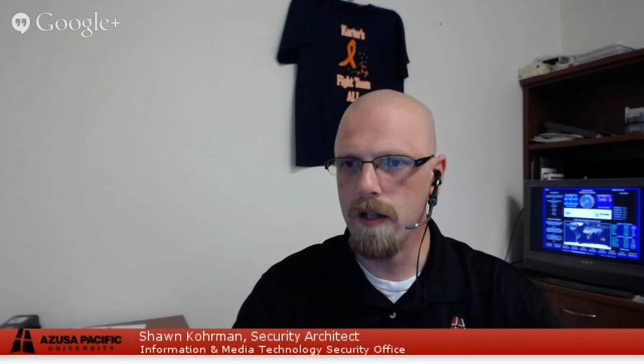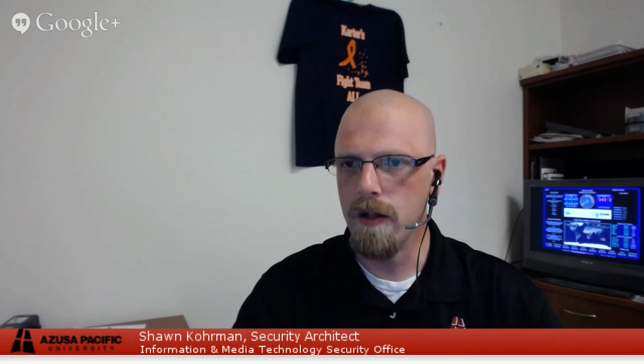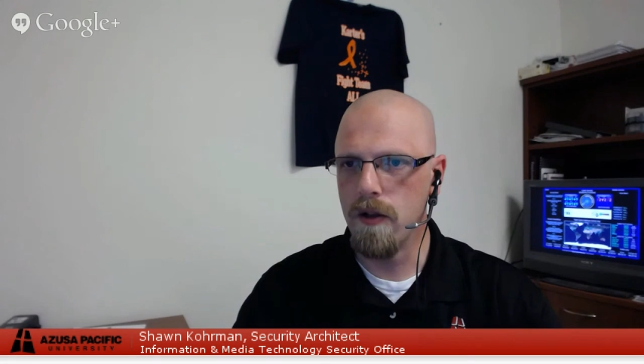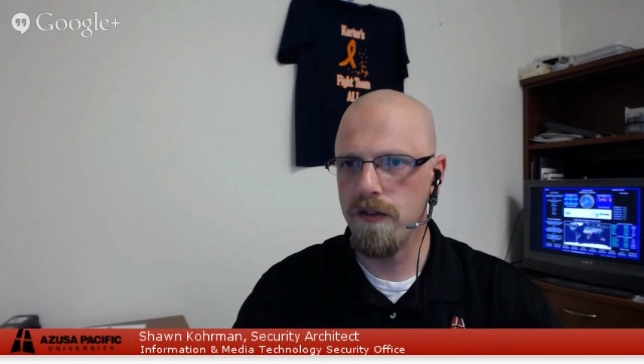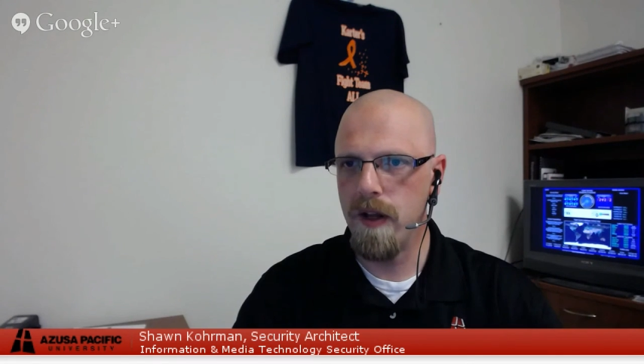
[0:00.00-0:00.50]

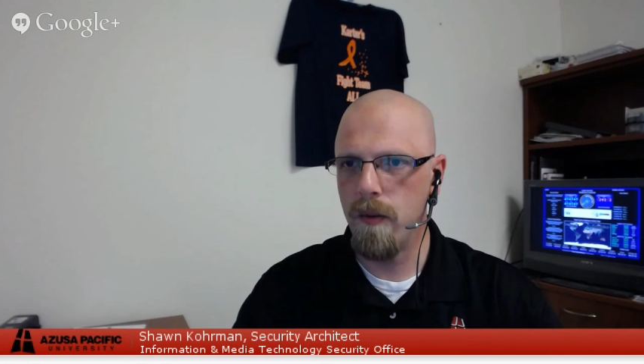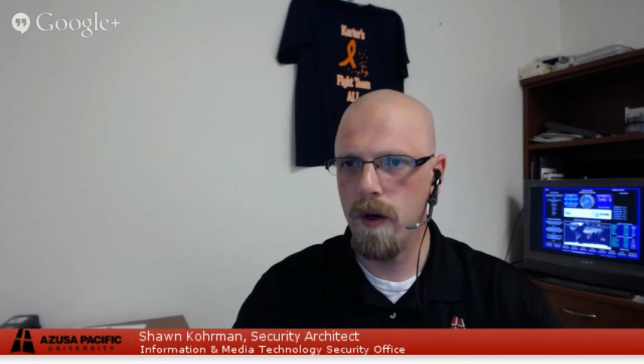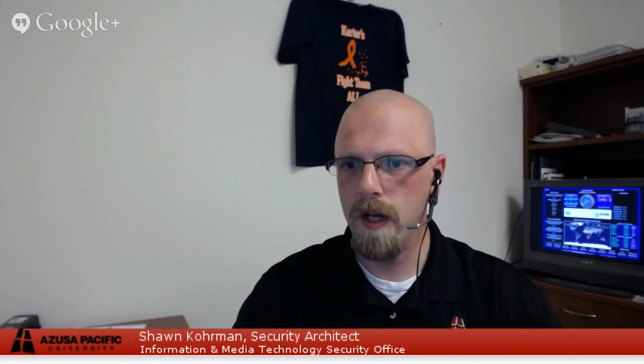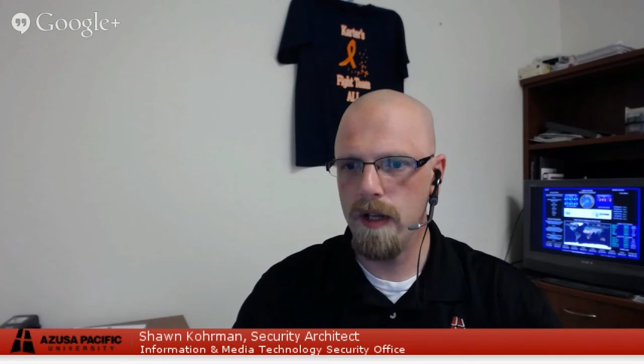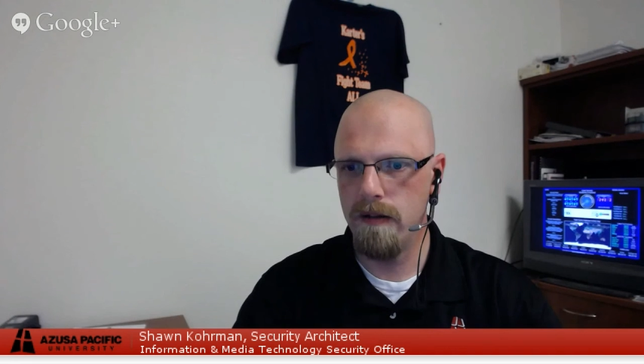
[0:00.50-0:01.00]
looks that
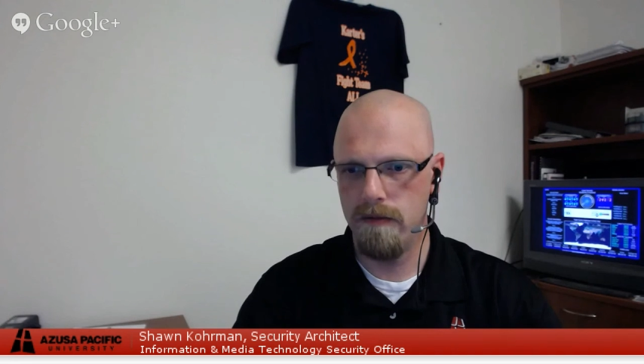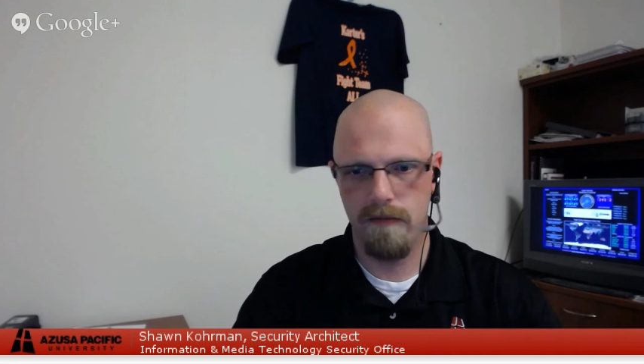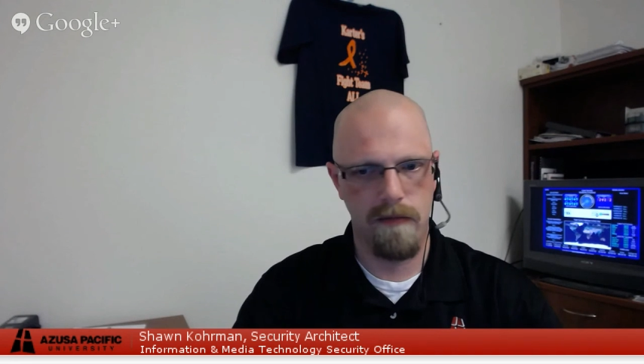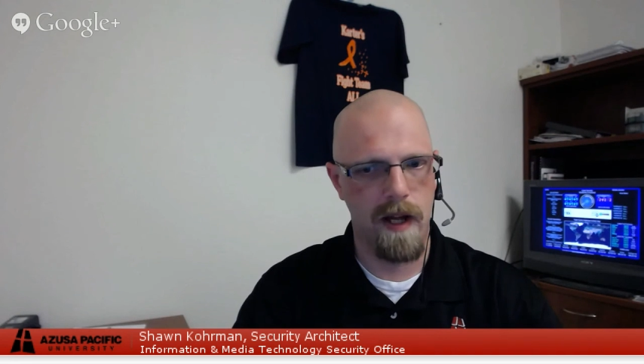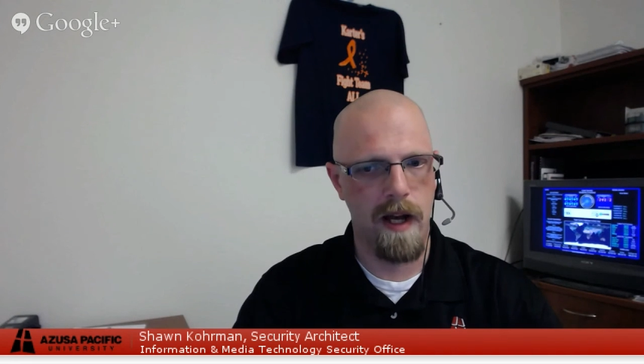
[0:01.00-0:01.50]
way.
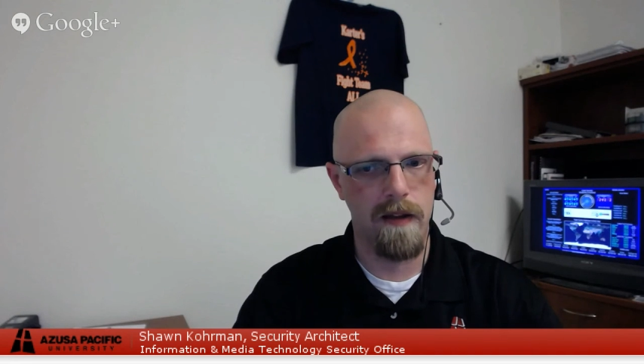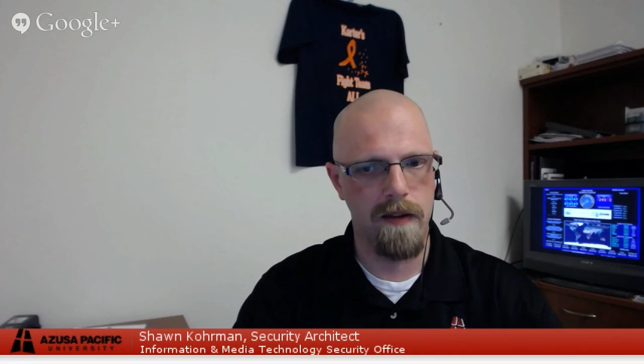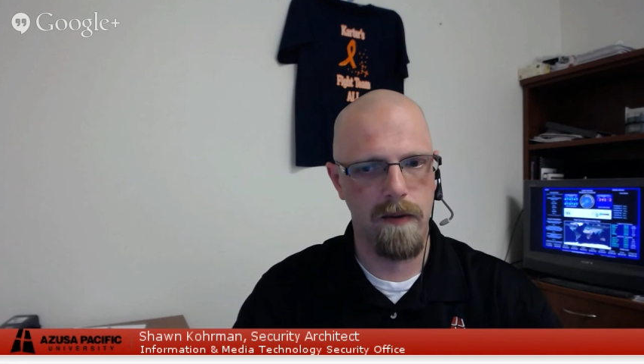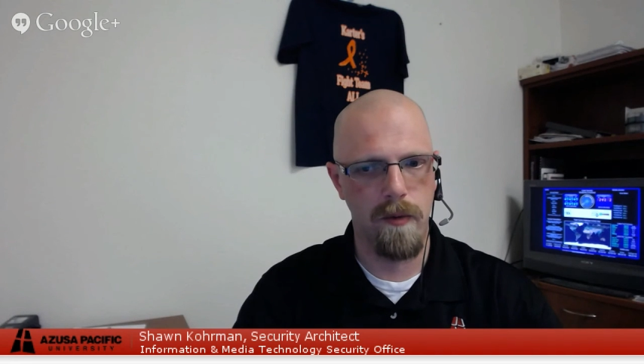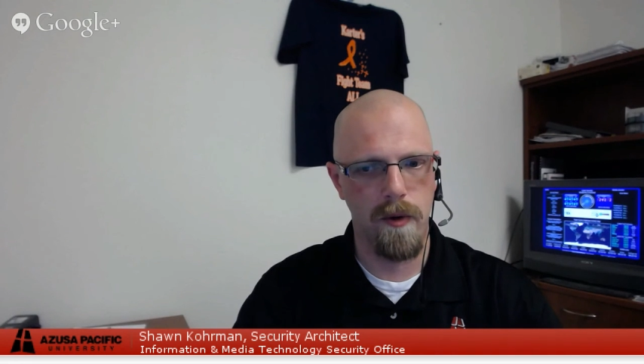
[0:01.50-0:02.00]
I
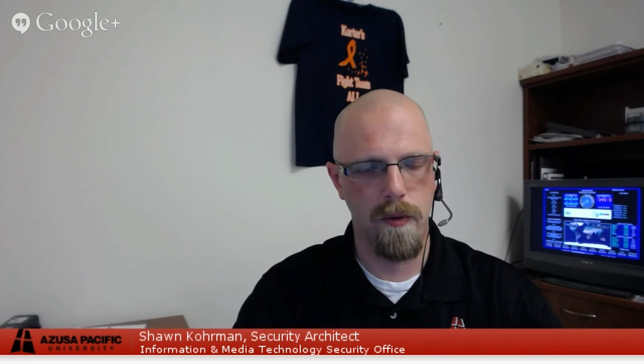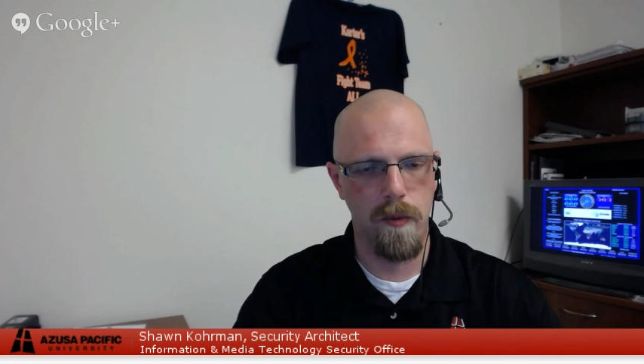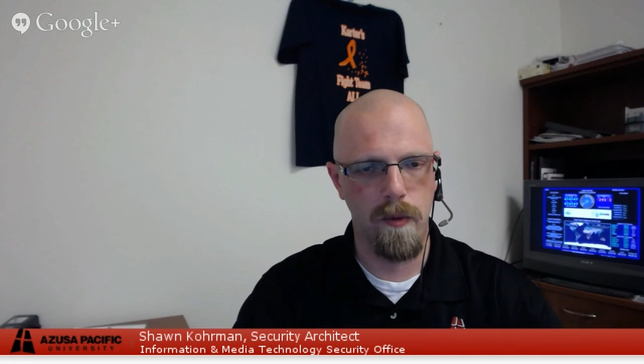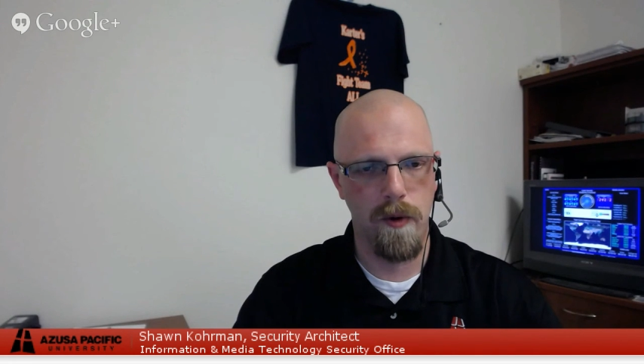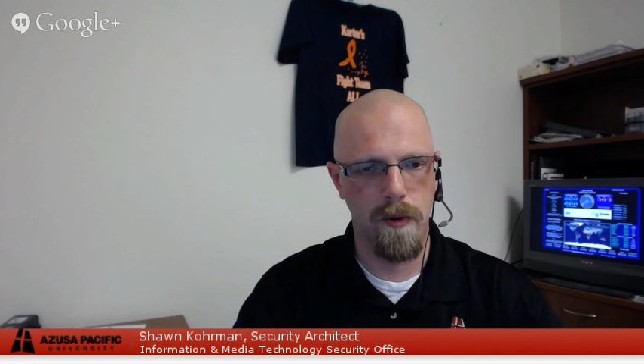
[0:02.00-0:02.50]
think we're
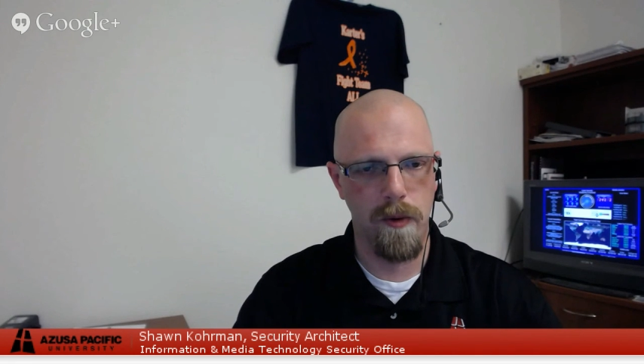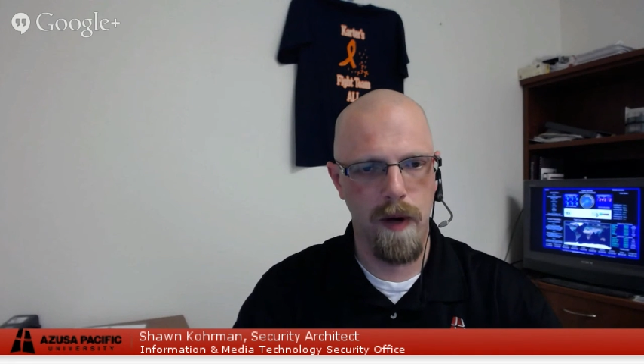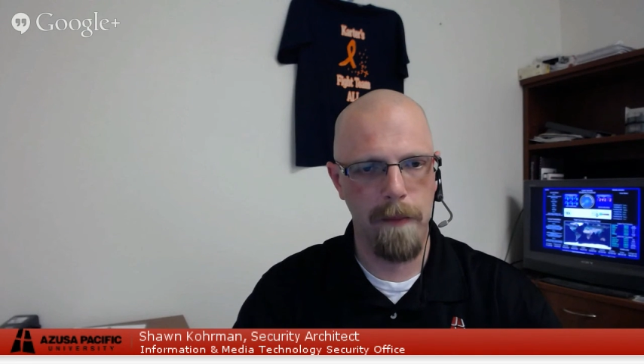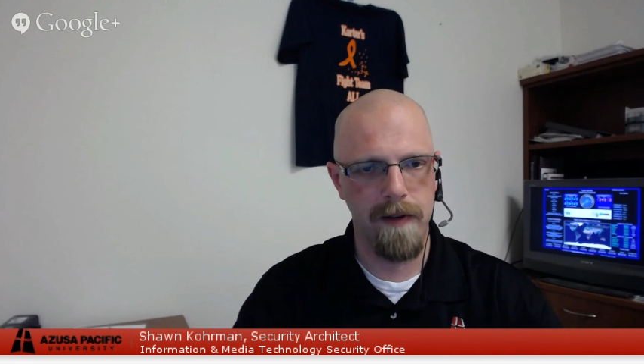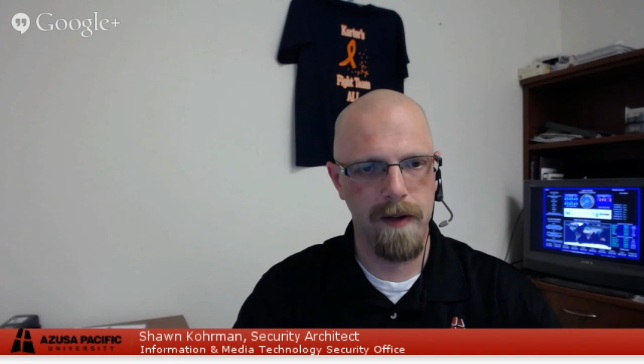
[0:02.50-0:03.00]

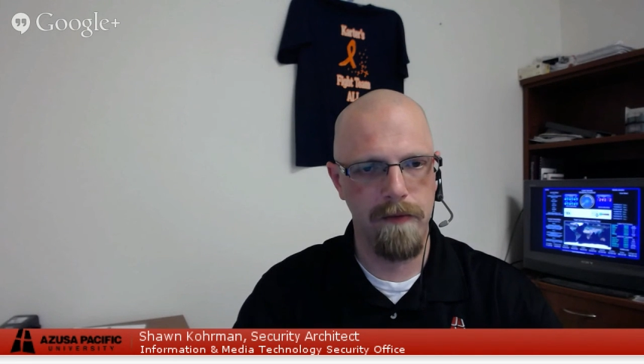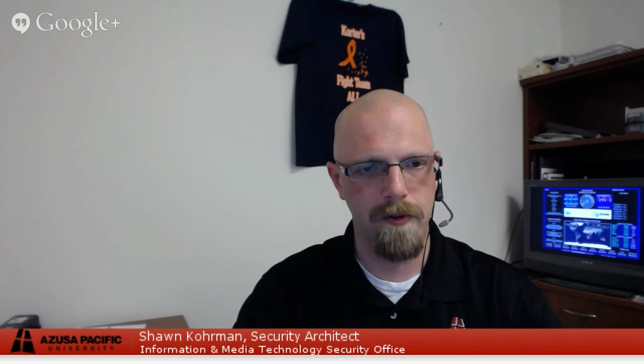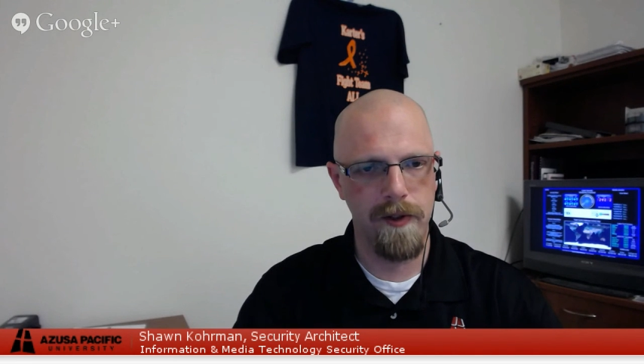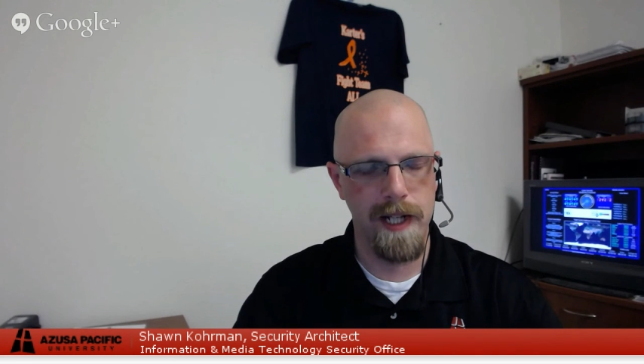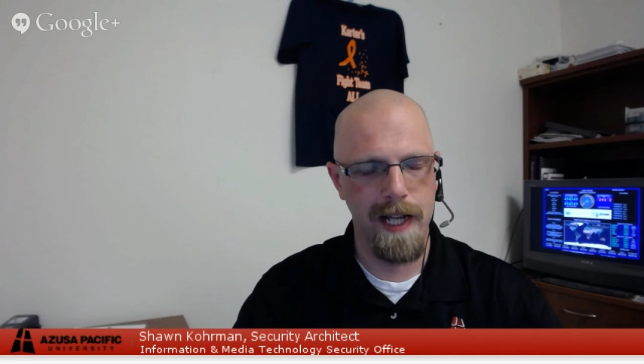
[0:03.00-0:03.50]
wrapped up for
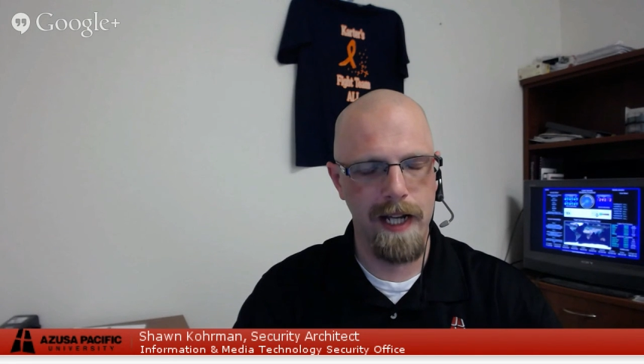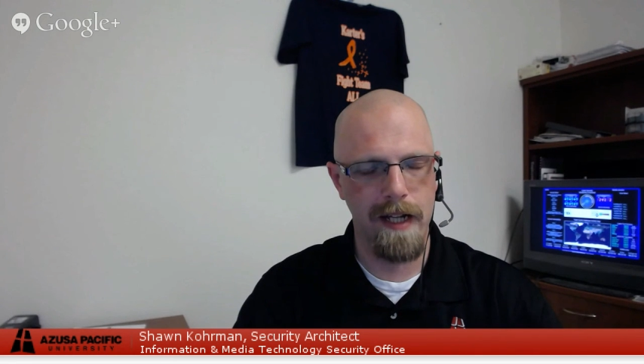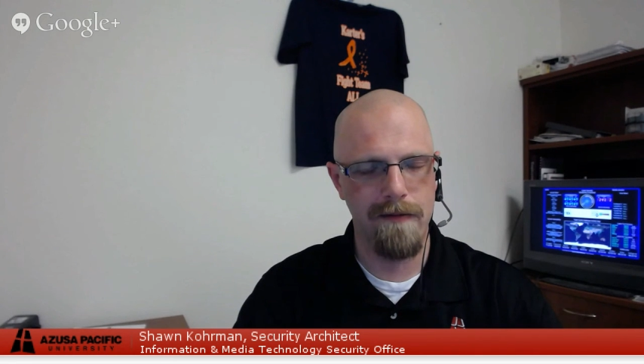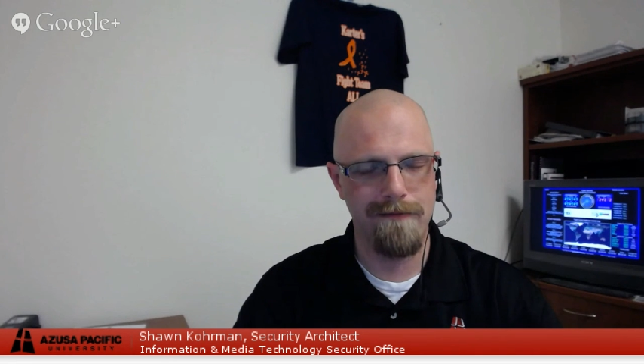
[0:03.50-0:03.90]
today.